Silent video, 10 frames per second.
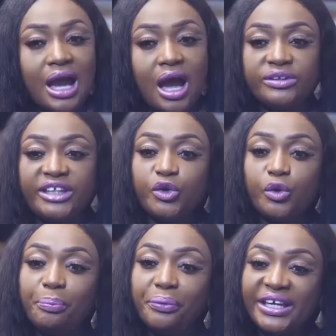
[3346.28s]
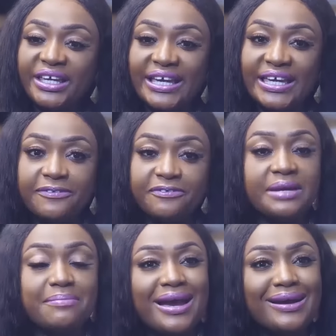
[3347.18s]
How dare you bring a
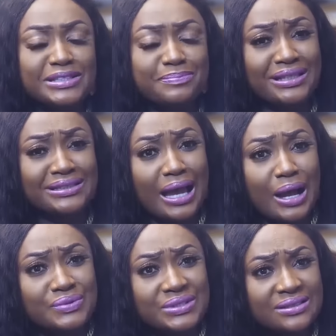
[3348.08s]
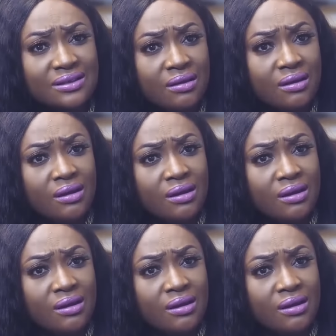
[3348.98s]
gift in my husband's house?